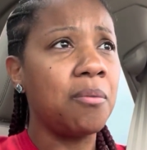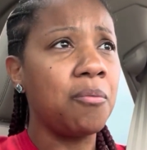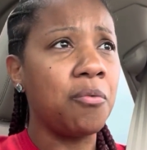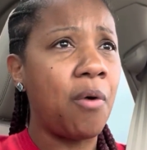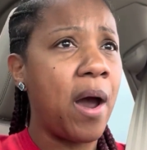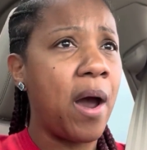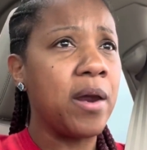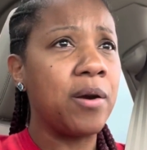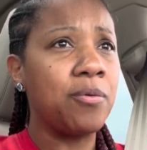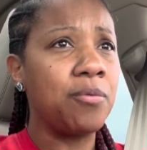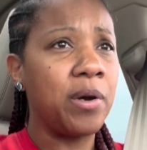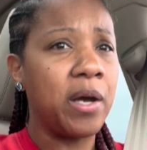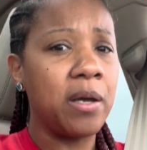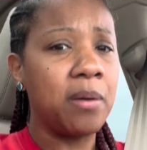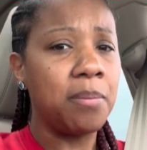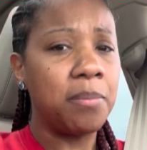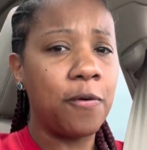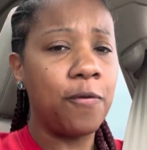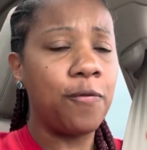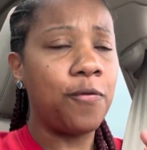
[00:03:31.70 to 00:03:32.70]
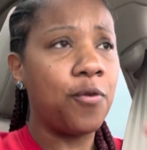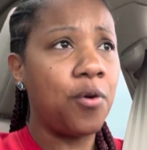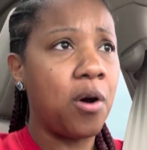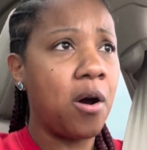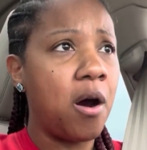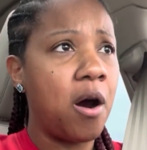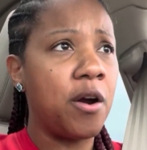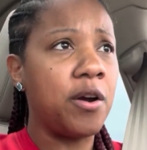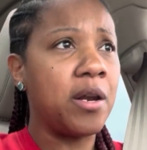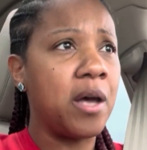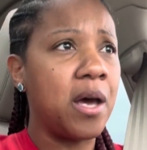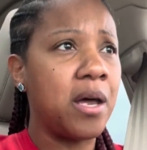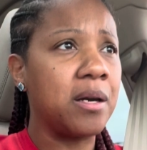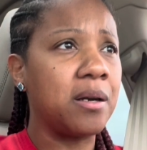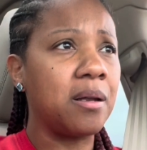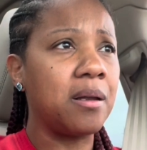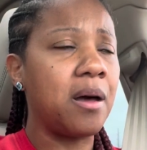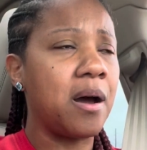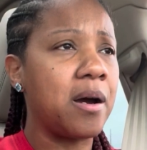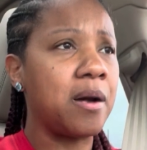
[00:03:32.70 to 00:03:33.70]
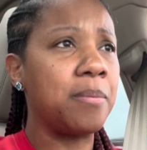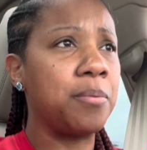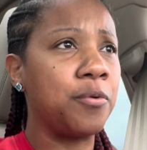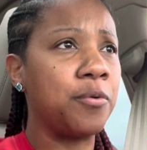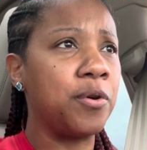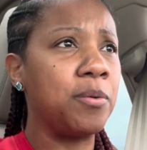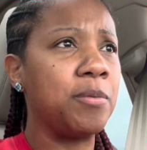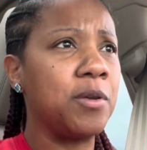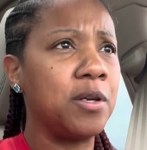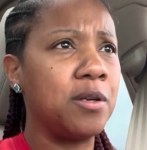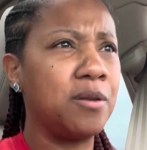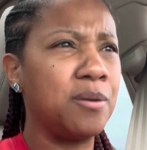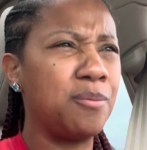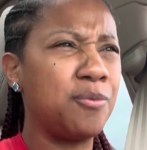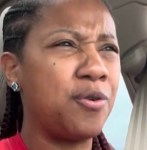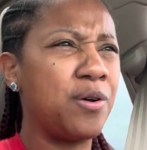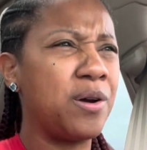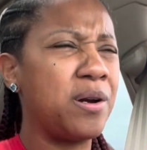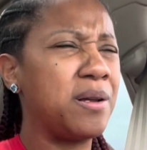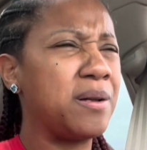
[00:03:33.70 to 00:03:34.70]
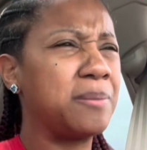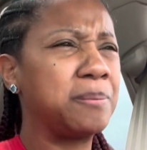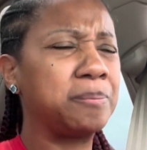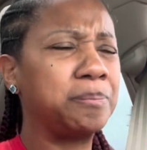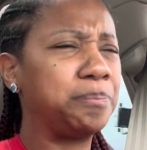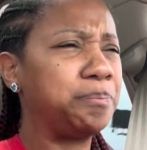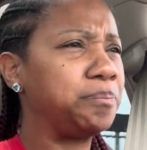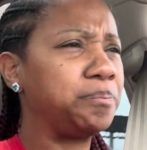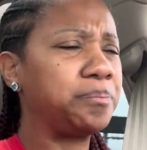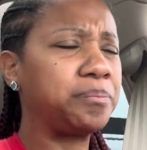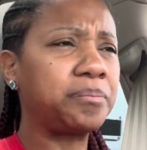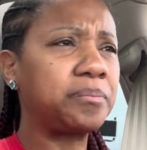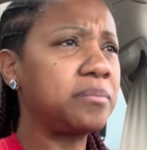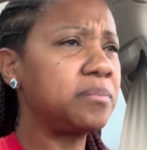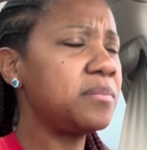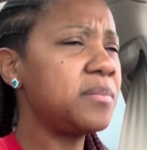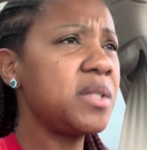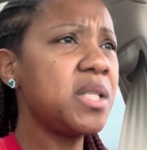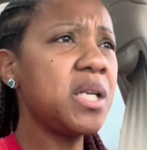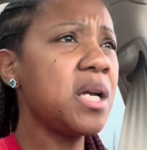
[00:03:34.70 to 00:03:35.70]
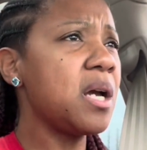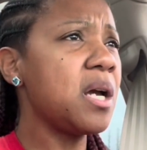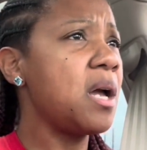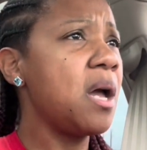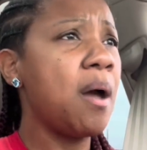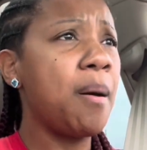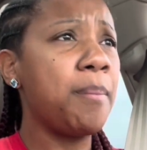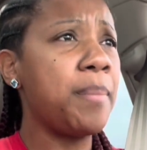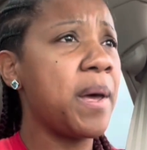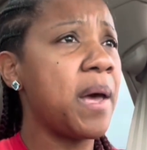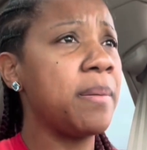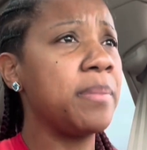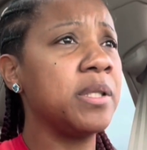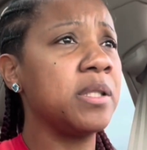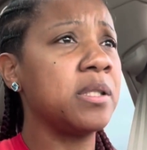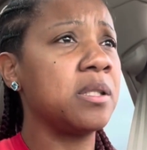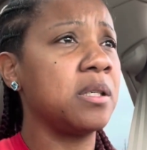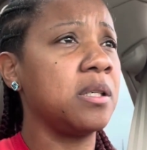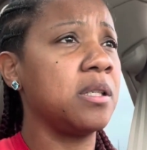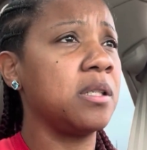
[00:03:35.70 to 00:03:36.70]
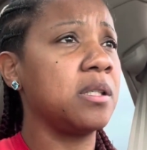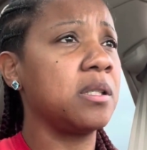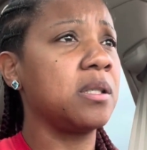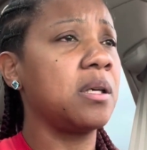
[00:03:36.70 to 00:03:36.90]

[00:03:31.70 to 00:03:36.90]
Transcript: right away before our 9 o'clock appointment in the morning? Bad business.